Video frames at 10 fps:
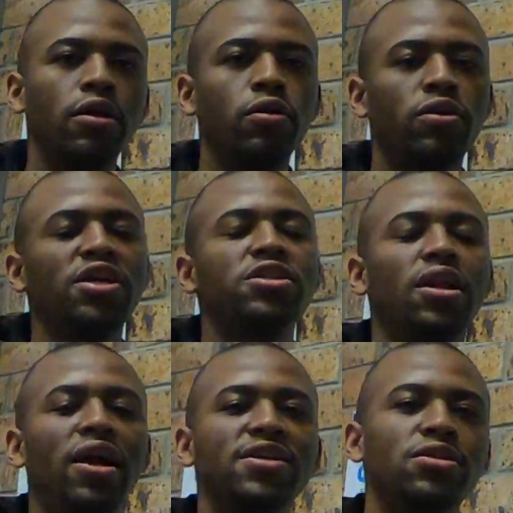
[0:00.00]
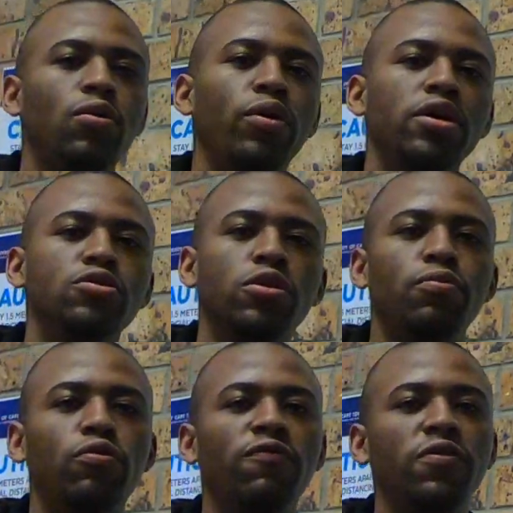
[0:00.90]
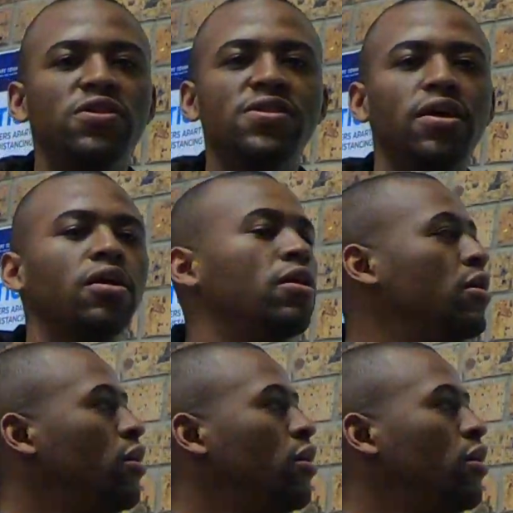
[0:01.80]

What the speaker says: rationalized our way into the proof for this thing.